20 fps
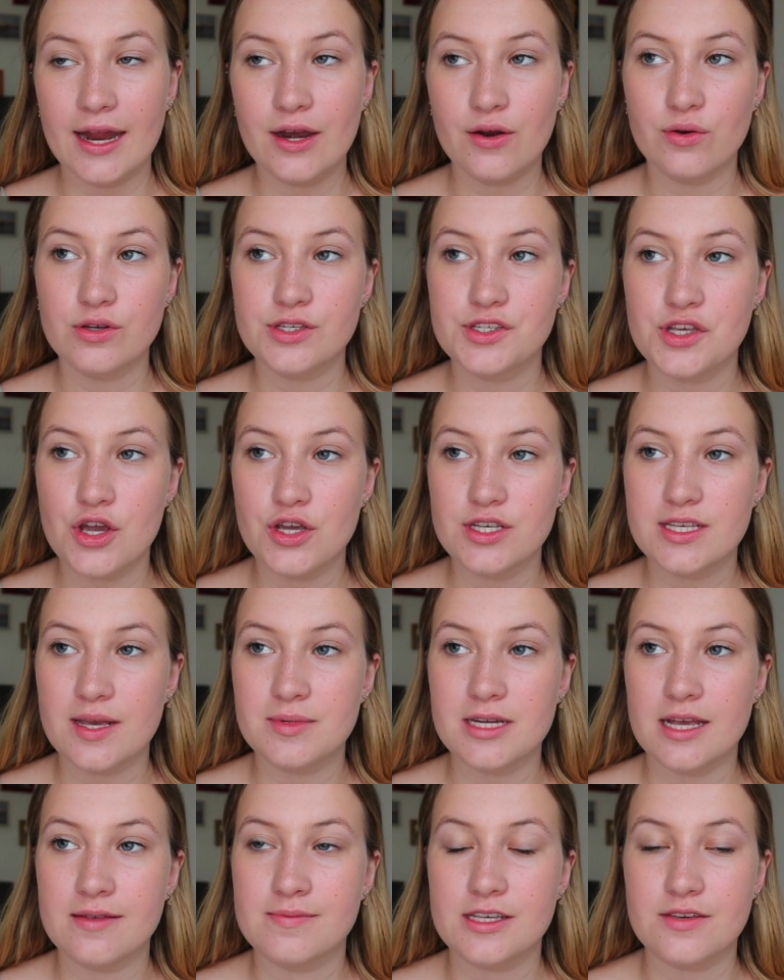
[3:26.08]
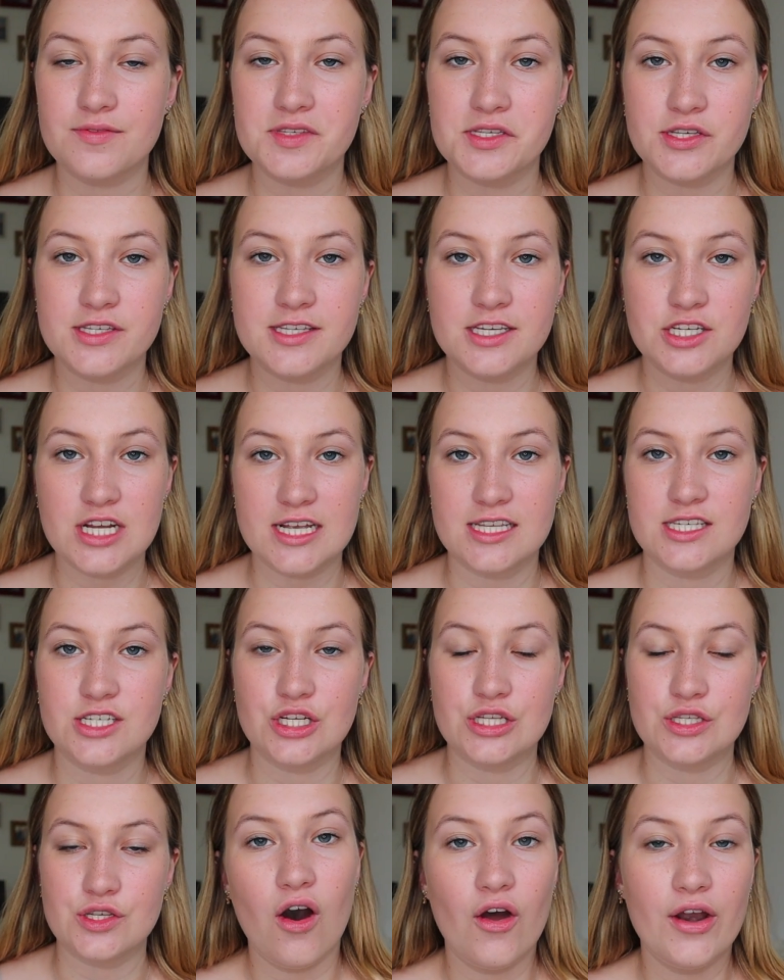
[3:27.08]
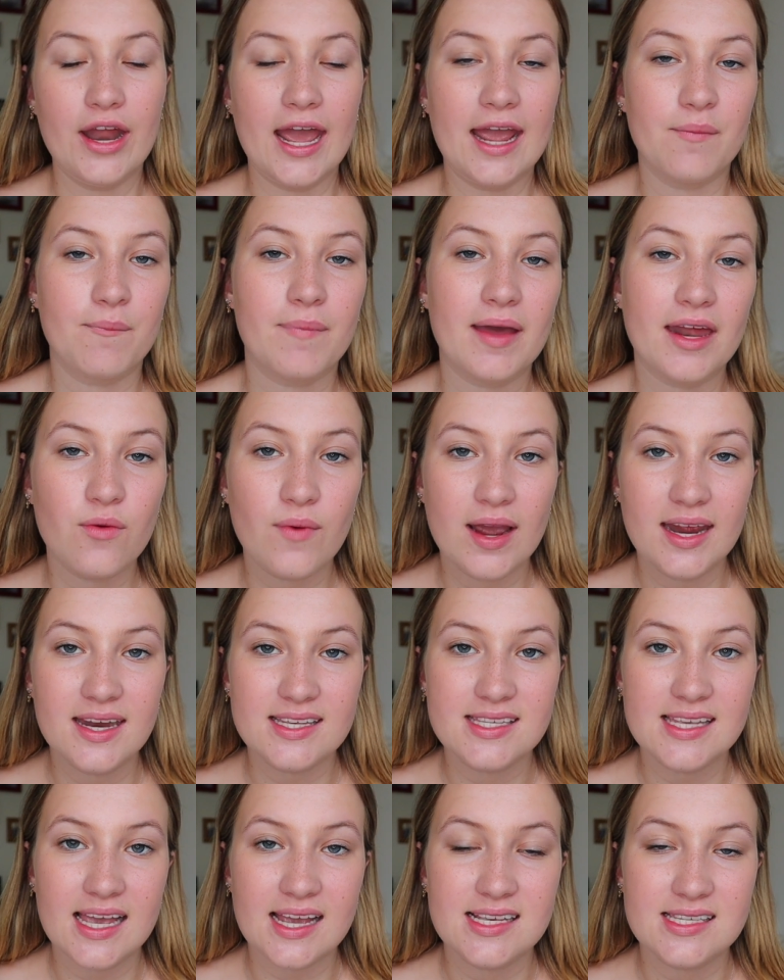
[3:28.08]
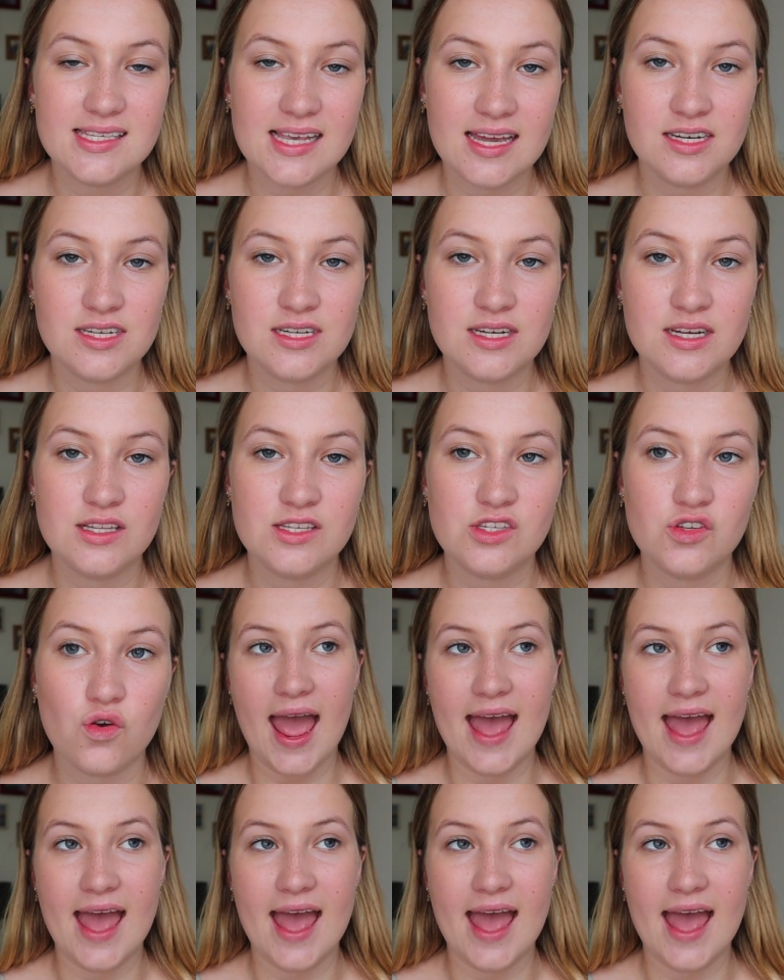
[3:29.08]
It also sometimes gives you suggestions on a better way to say a sentence.